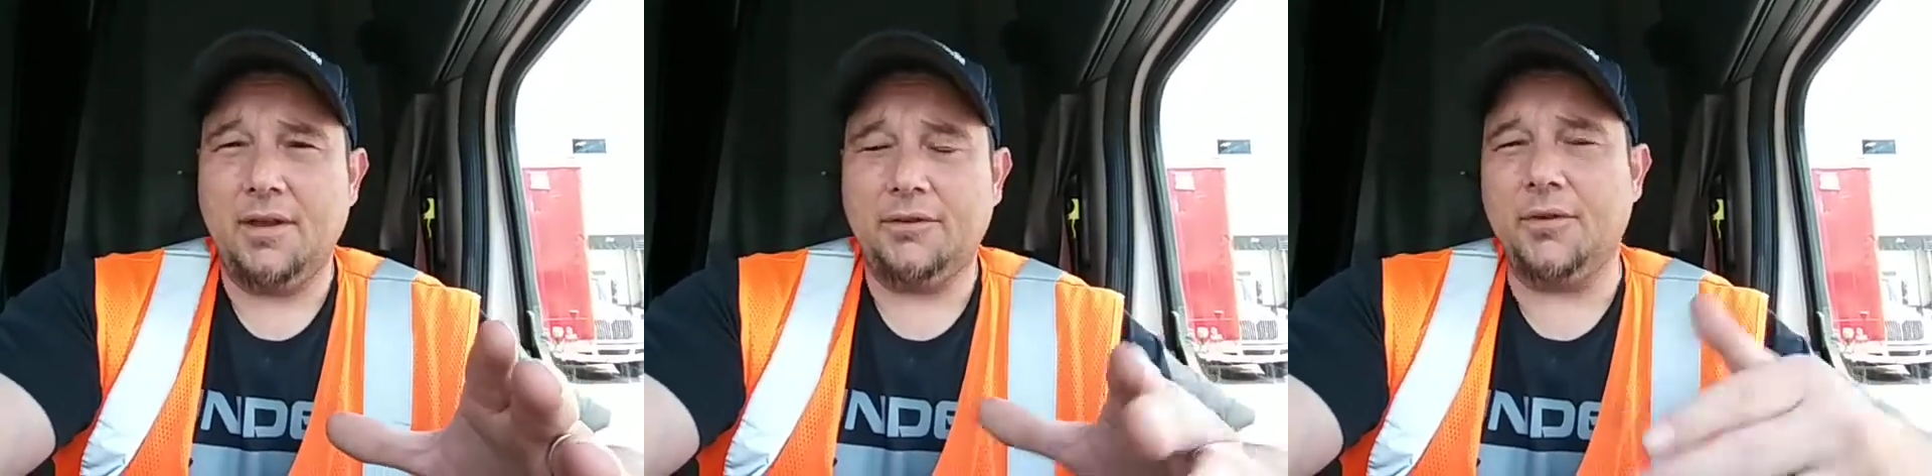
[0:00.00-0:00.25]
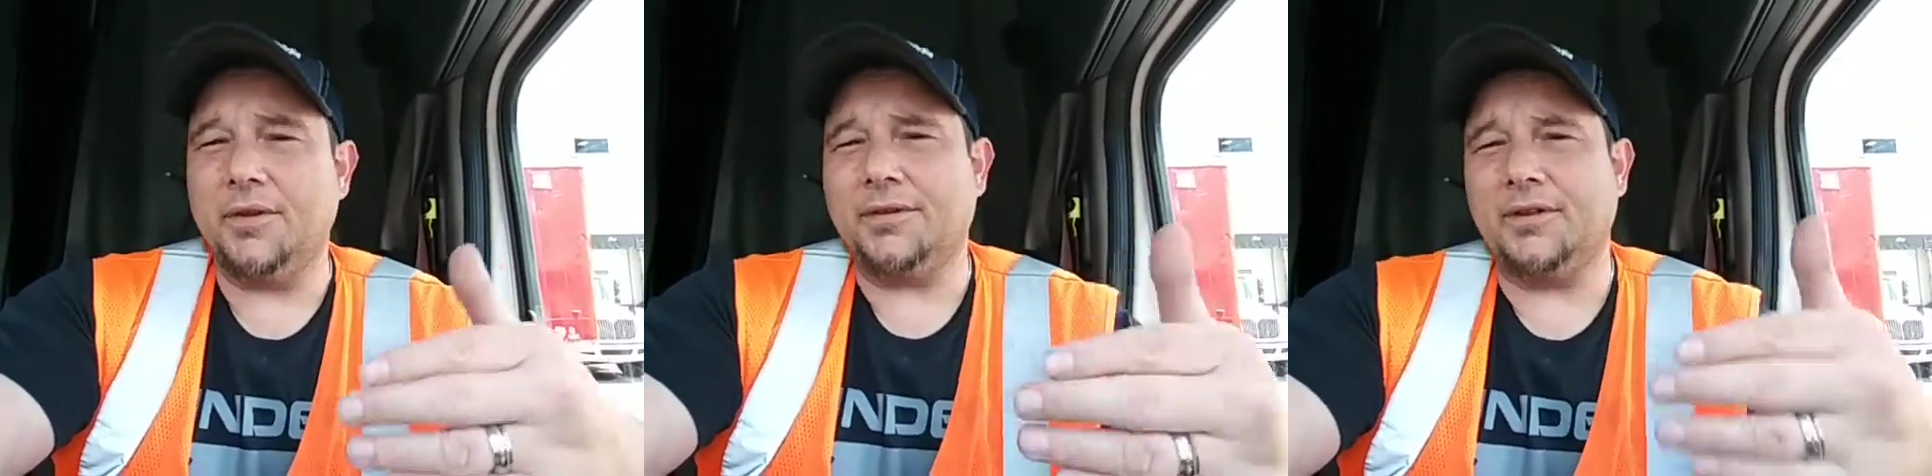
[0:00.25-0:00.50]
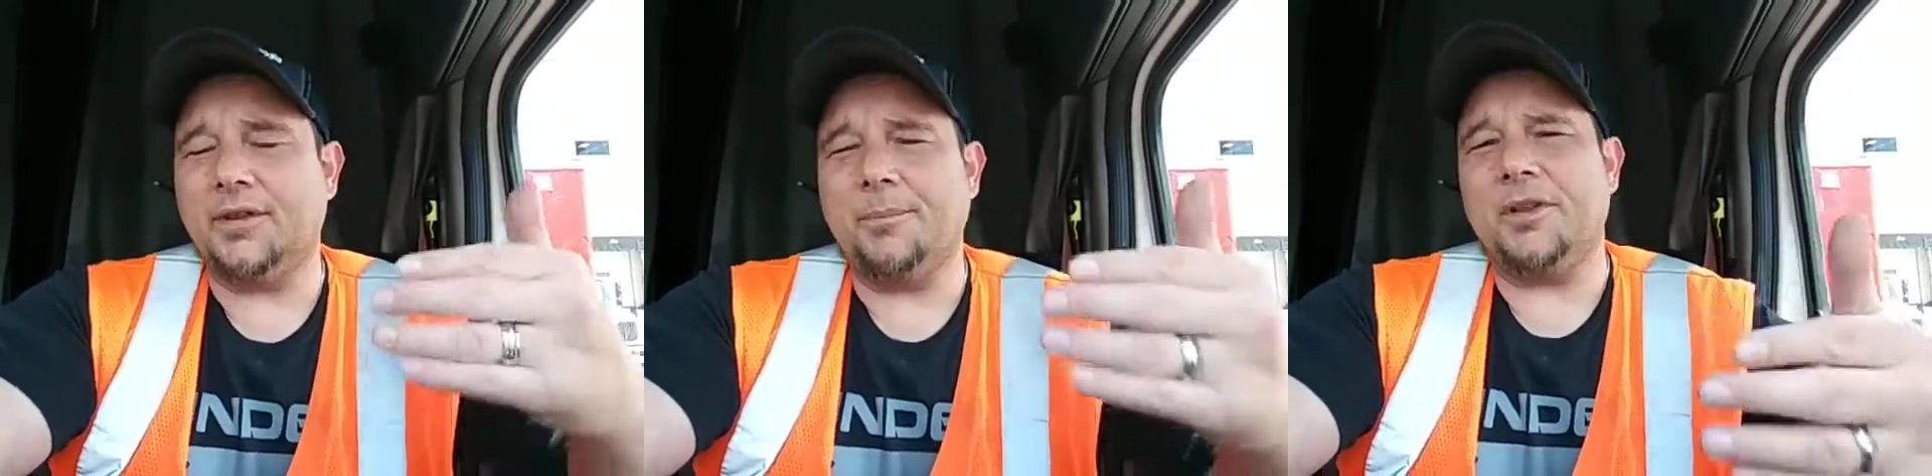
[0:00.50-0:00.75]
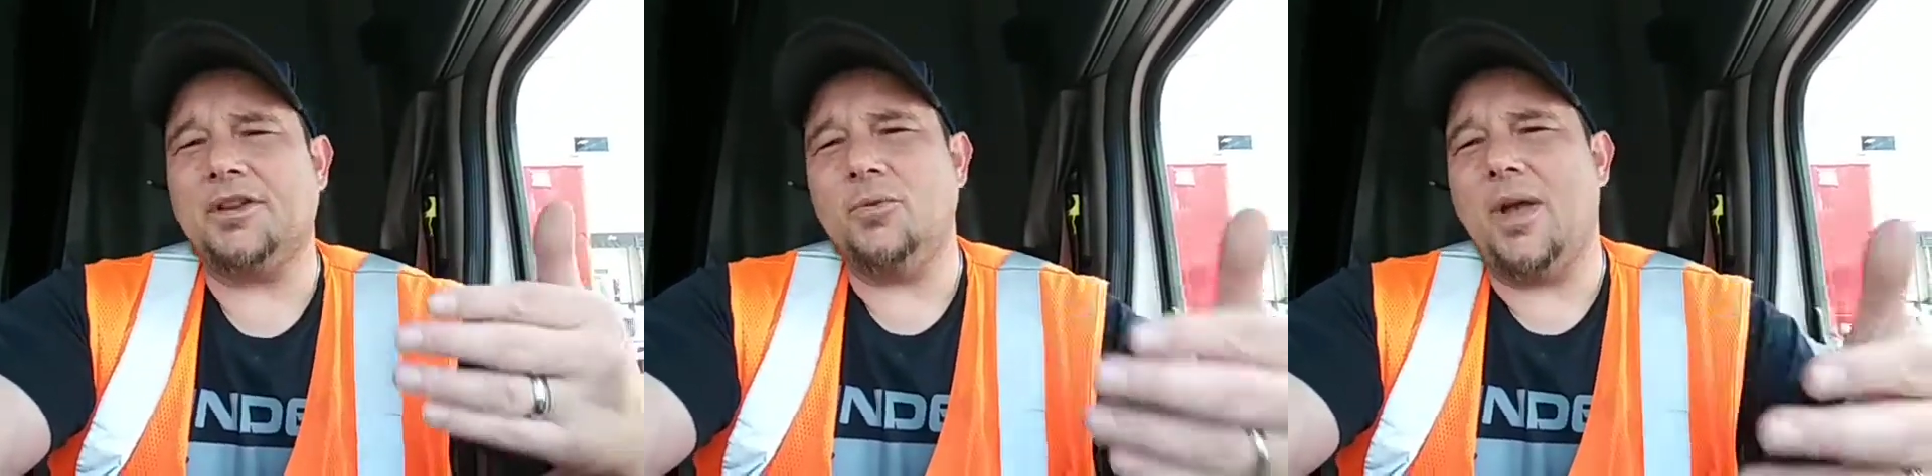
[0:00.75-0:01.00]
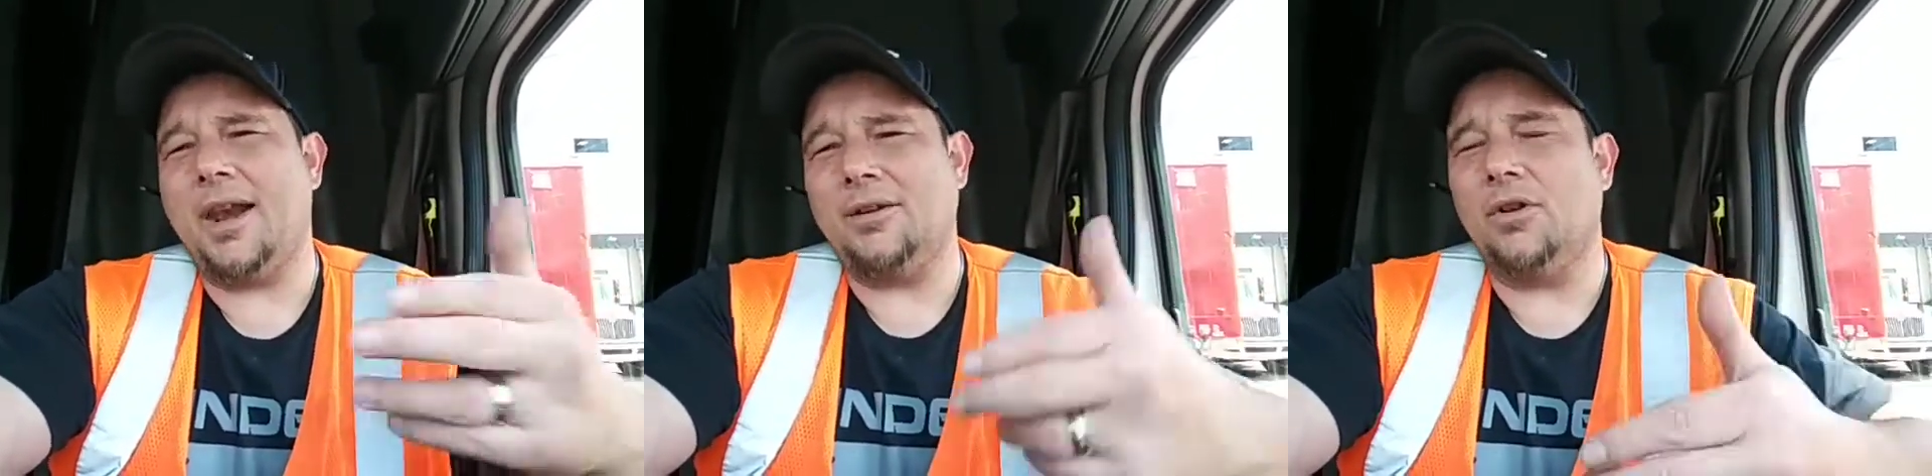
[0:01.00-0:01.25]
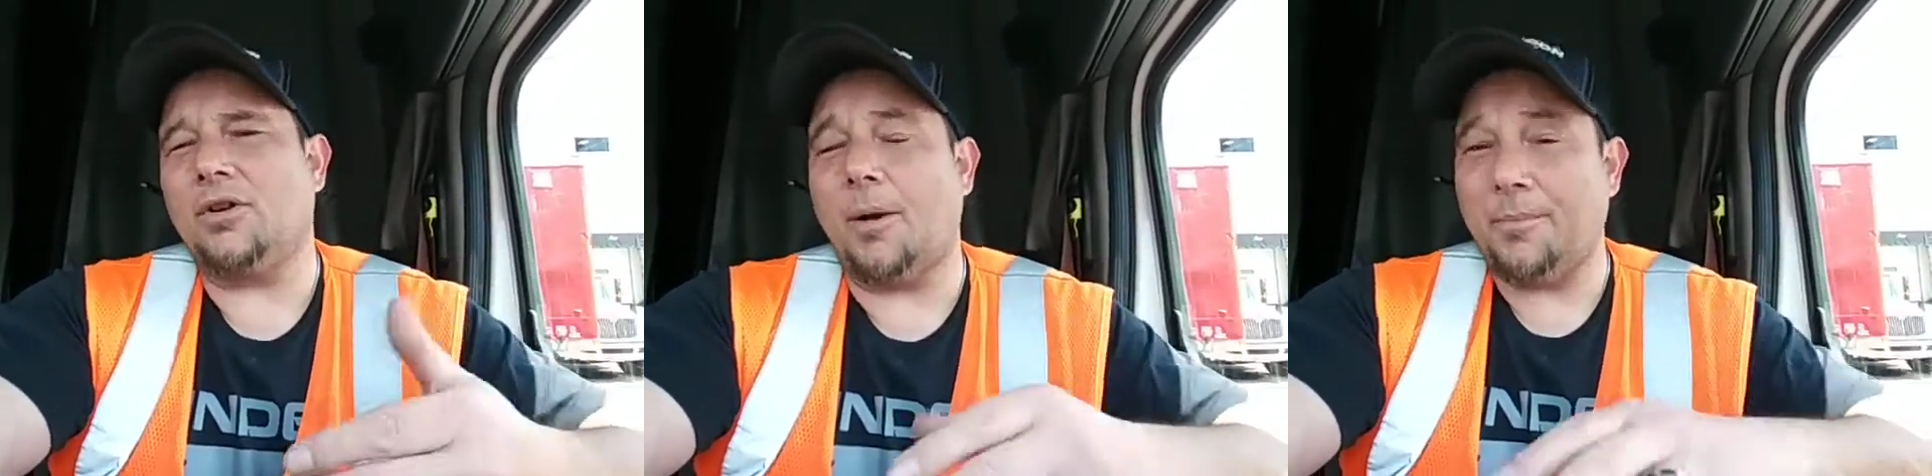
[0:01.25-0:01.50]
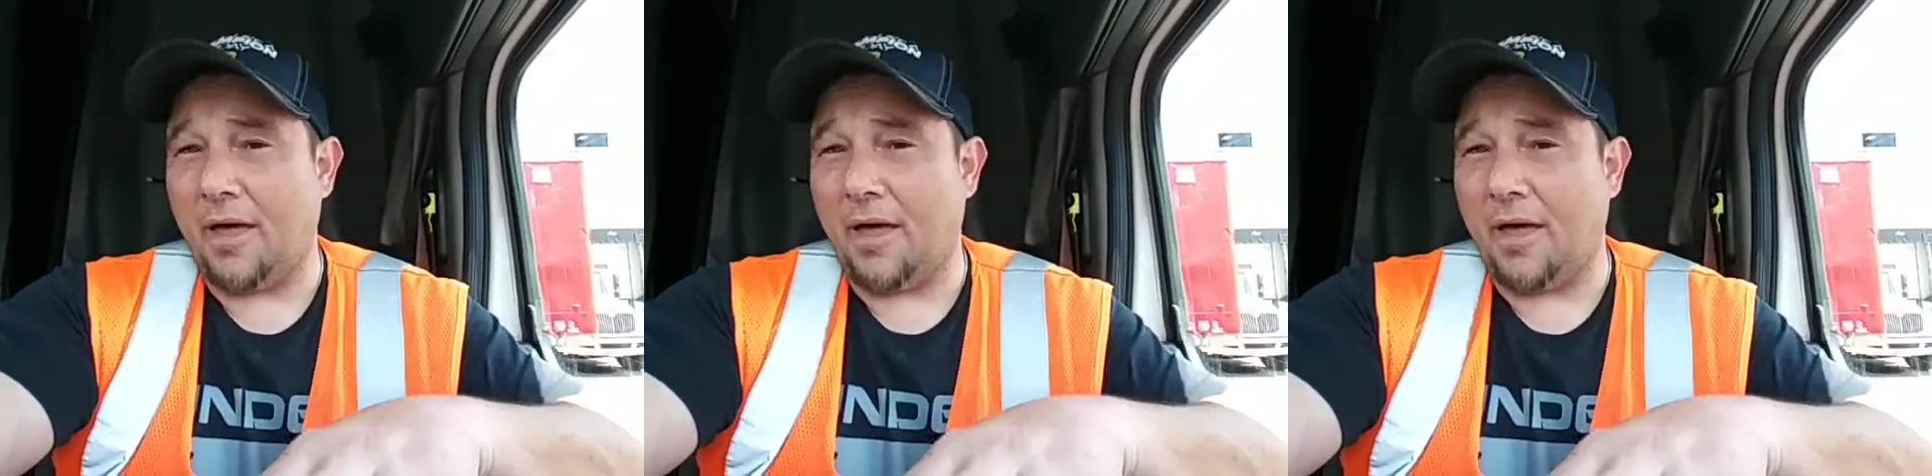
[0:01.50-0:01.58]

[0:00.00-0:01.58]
So this is something you had to look up.